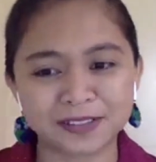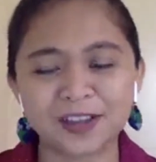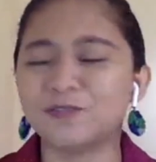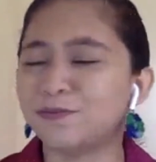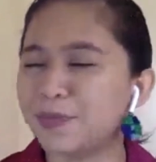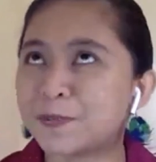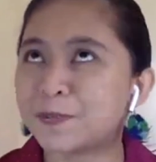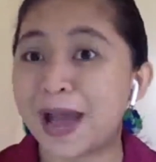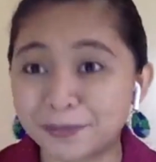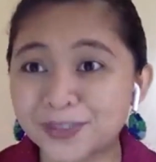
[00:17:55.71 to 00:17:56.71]
Miss Pam
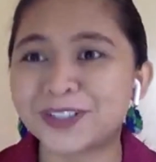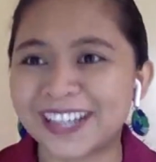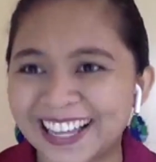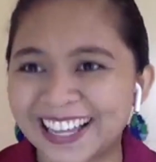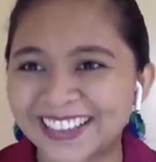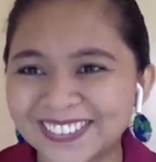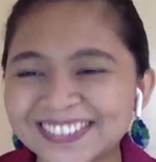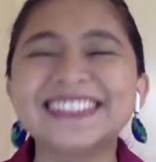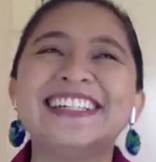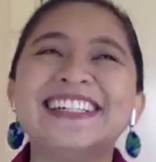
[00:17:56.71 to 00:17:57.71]
Soriano,
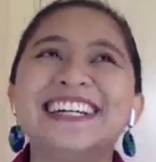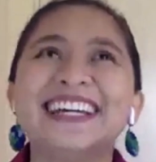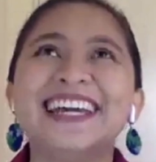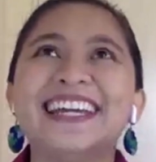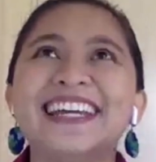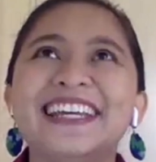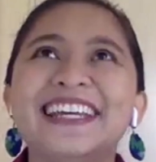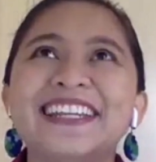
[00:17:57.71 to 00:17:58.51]
and